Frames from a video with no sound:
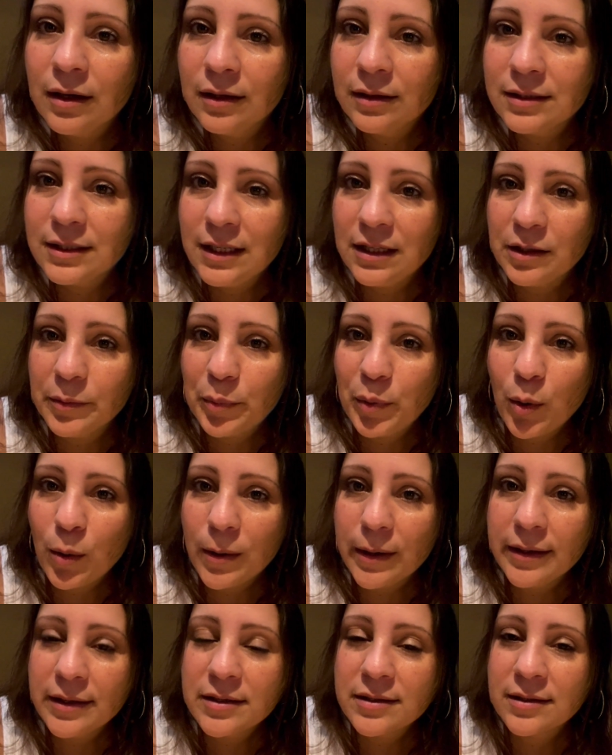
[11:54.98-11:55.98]
see the
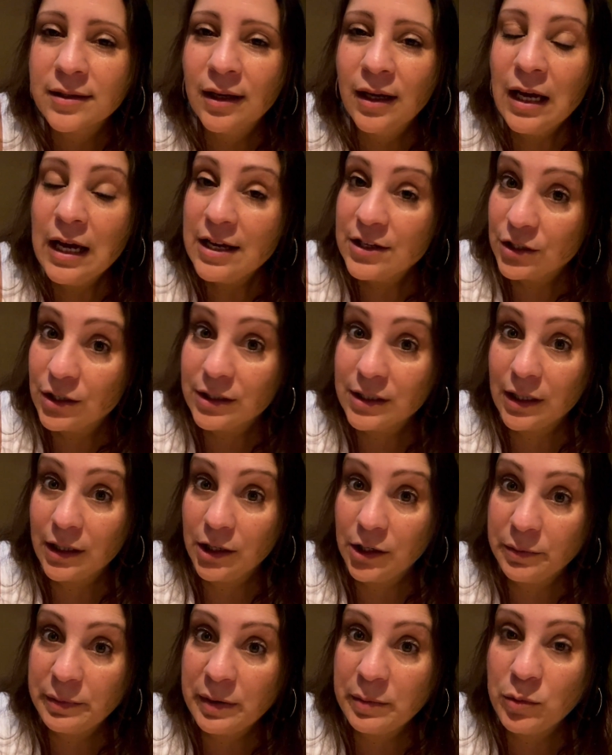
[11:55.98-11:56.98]
pores? So it's a
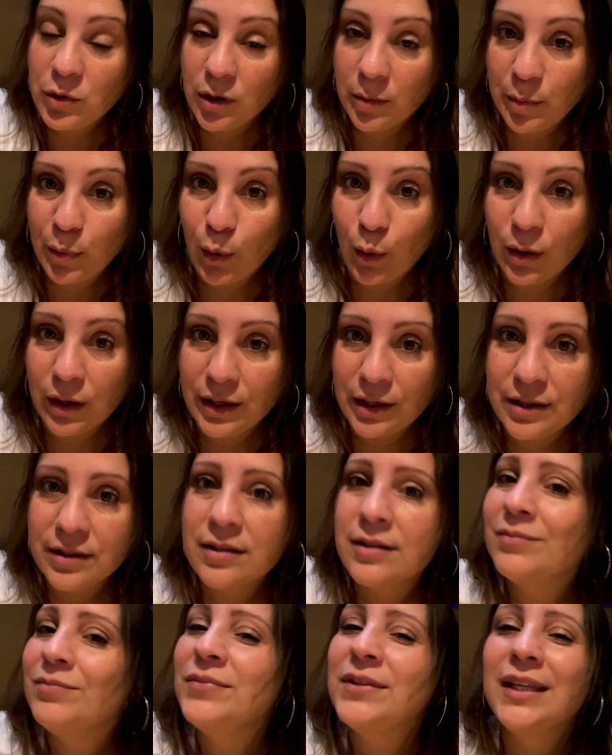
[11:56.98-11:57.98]
little bit more porous.
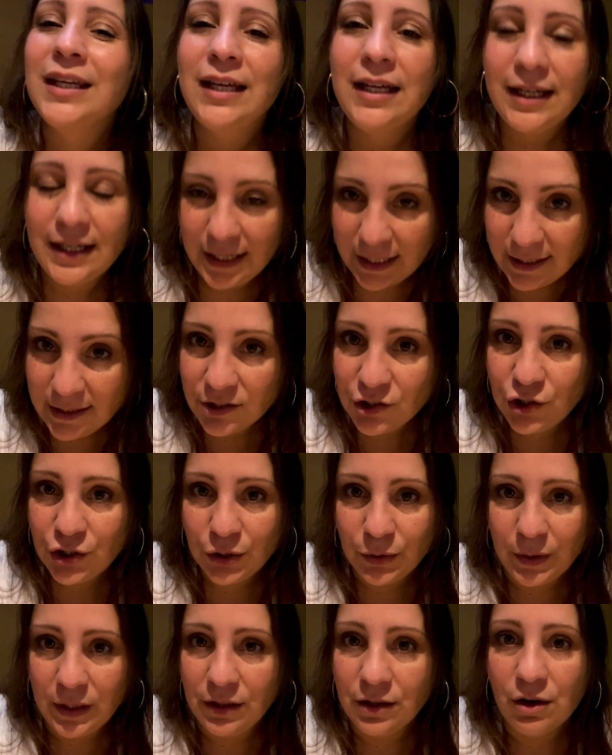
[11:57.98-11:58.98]
It is
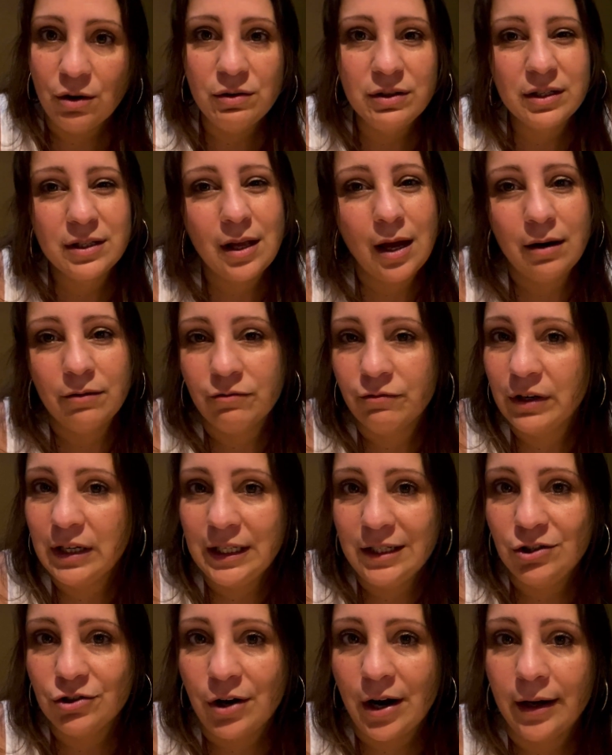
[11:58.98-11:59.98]
chewy though, it's not
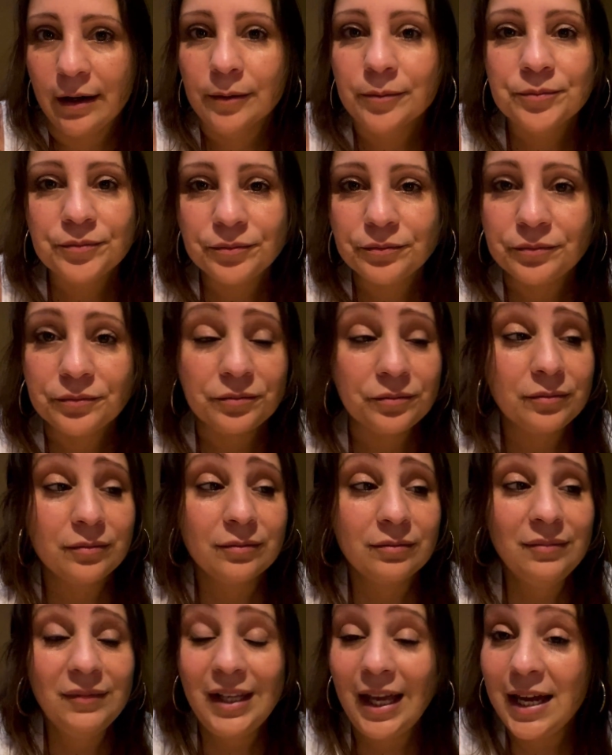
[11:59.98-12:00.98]
really dry.
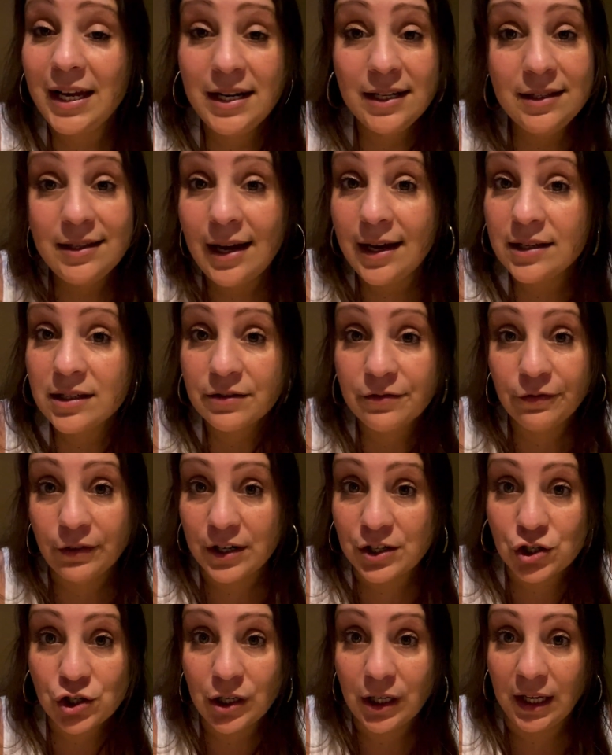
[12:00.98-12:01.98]
And it tastes
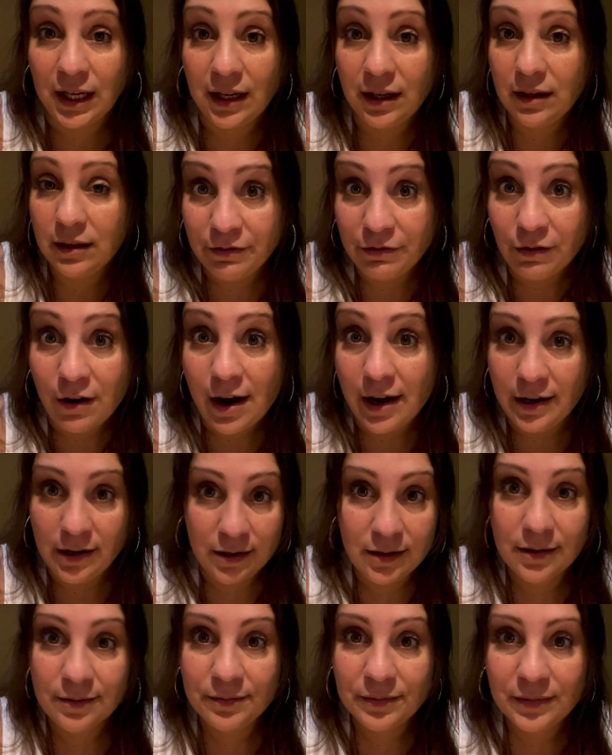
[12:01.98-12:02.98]
freshly fried.
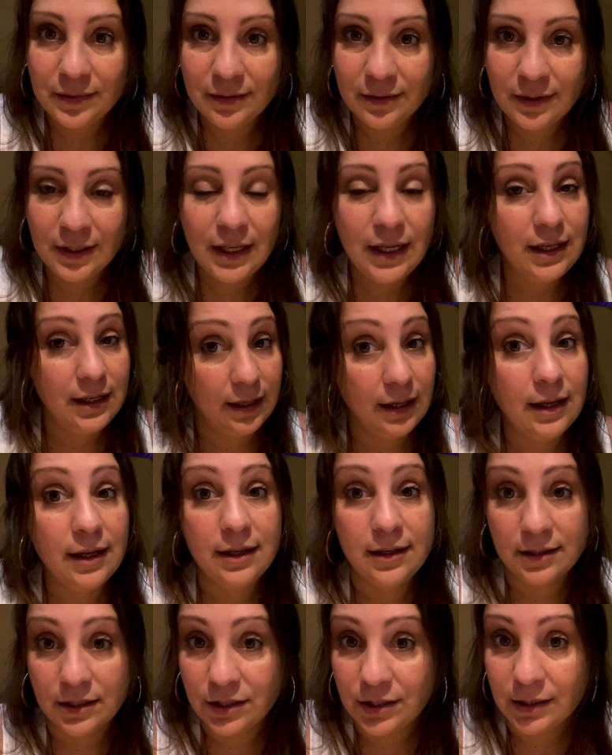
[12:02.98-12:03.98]

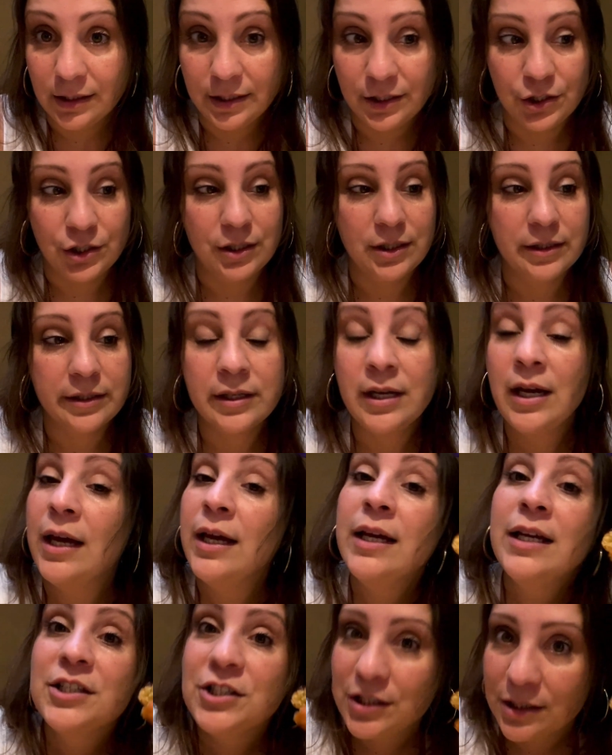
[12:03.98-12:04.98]
It is delicious.
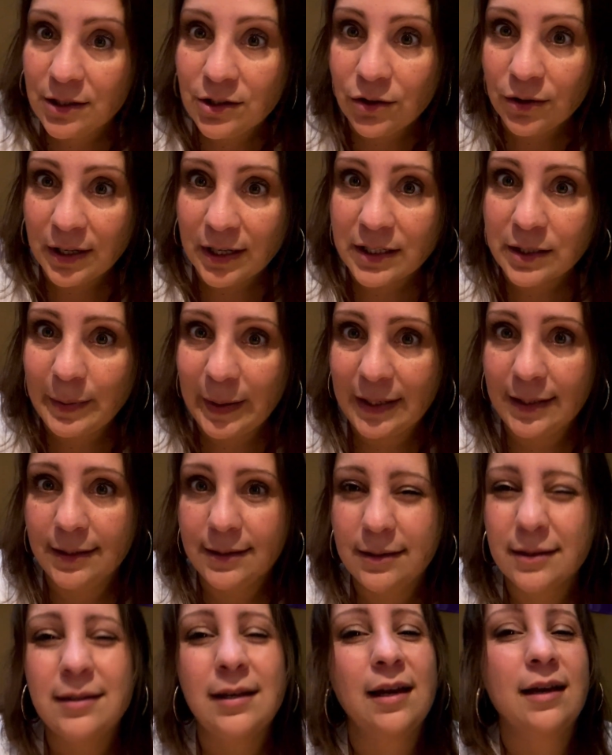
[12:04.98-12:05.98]
Just don't expect it
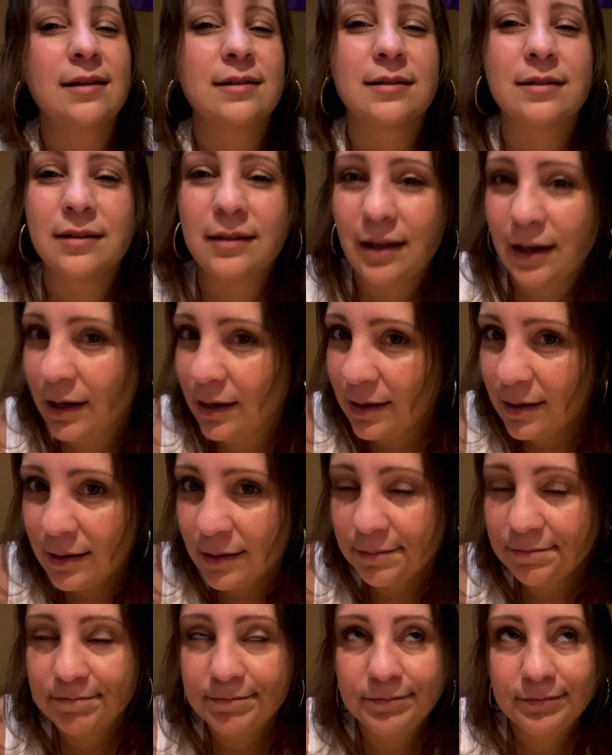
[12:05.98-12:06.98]
to taste like
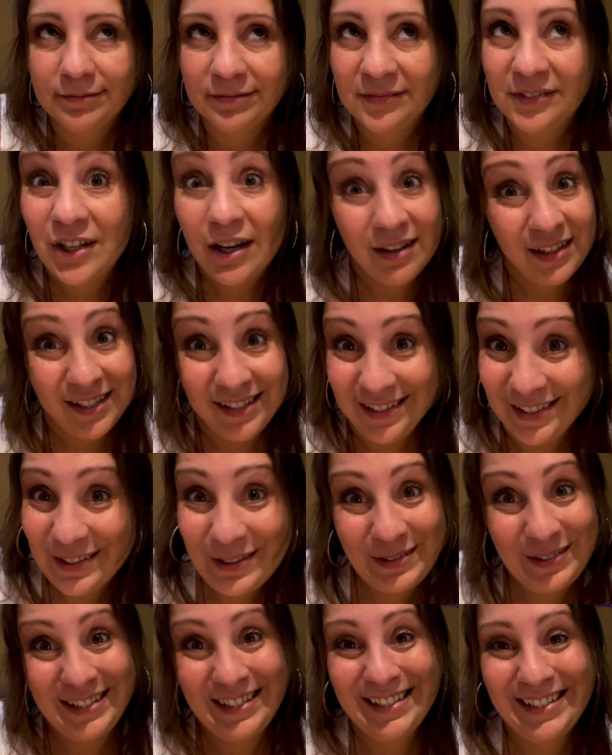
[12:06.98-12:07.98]
Dunkin'
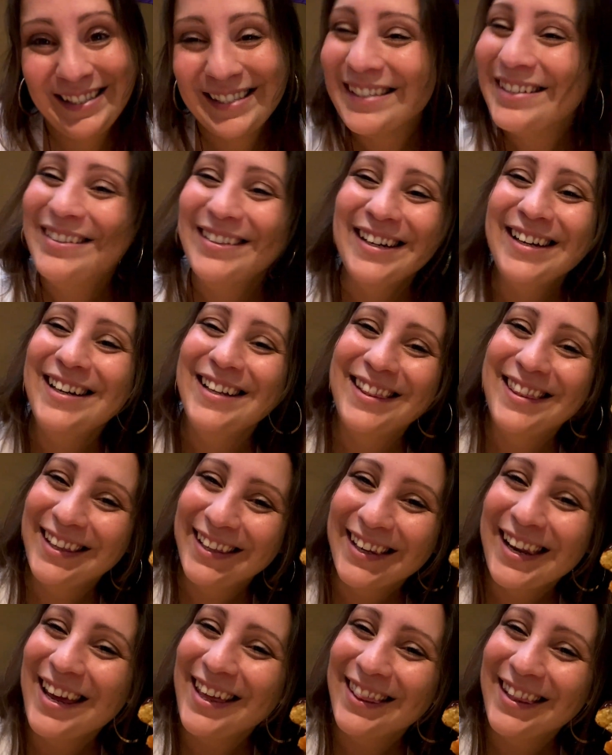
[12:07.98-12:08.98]
Donuts or
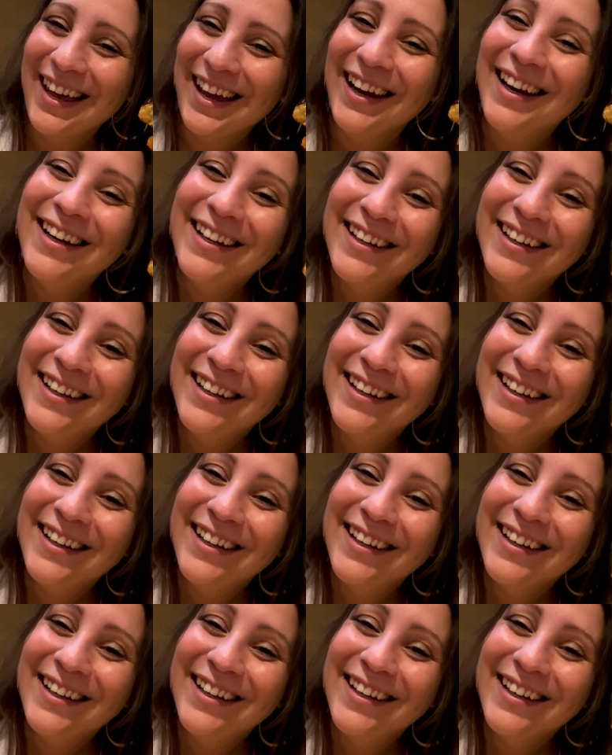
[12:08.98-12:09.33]
anything like that.